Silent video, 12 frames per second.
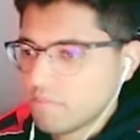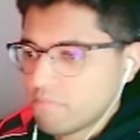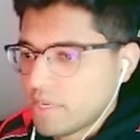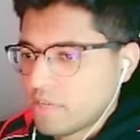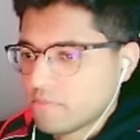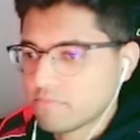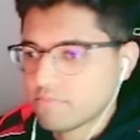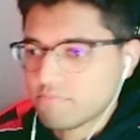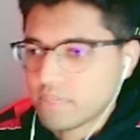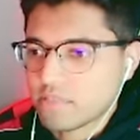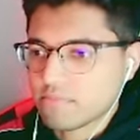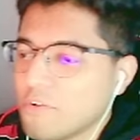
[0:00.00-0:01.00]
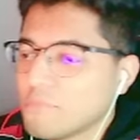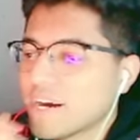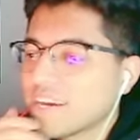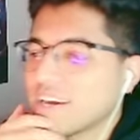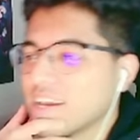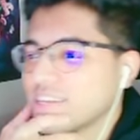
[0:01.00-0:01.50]
Bam, bam. Oh
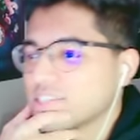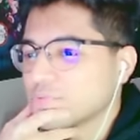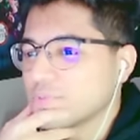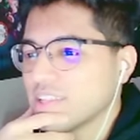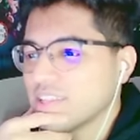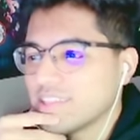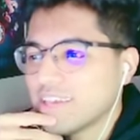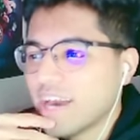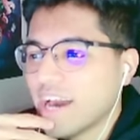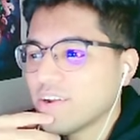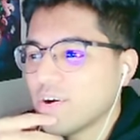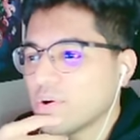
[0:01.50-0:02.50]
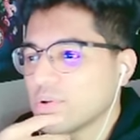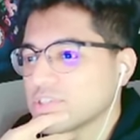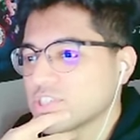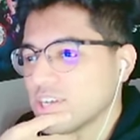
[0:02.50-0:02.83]
my god, it's really that old,